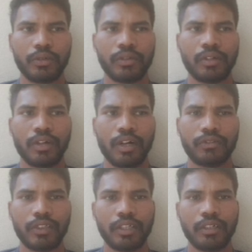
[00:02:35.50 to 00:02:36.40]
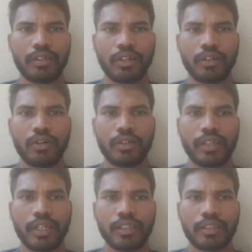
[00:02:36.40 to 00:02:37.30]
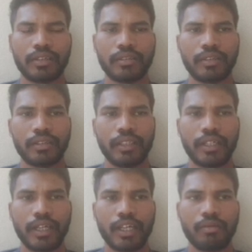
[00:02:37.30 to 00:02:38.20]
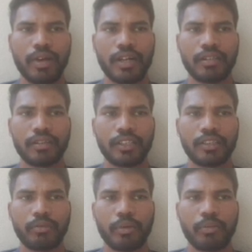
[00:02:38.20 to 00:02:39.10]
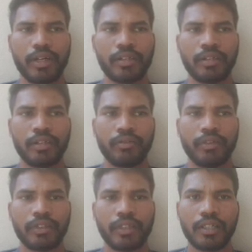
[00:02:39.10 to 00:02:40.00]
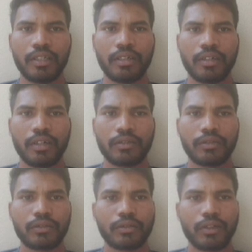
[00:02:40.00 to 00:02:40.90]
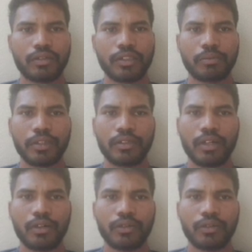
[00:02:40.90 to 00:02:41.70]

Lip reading: of the record transactions. The trial balance is prepared with the conceptual account